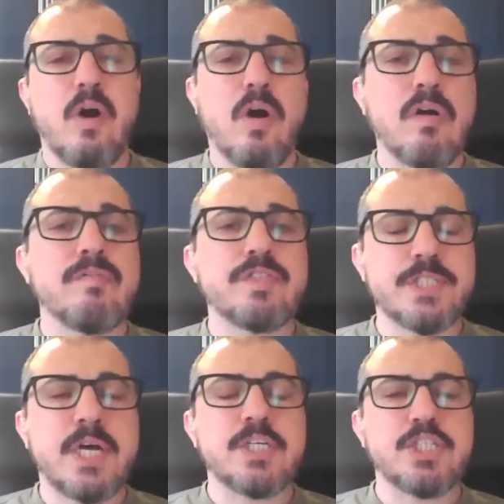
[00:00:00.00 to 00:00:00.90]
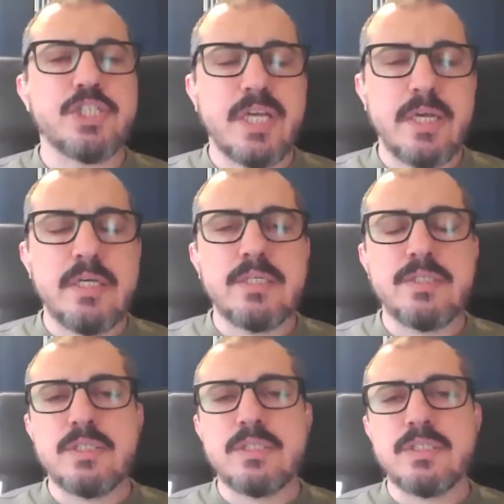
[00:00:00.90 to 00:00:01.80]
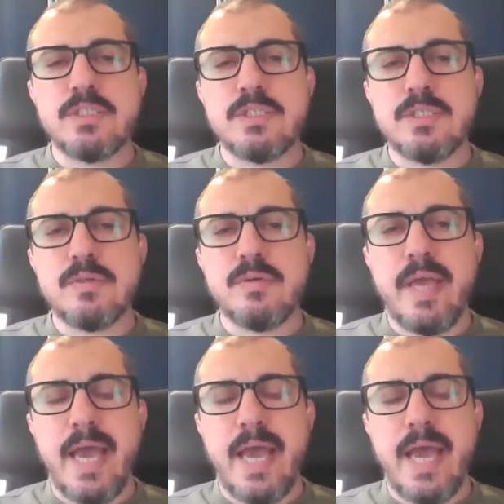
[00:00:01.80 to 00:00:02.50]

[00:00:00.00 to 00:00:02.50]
of such easy to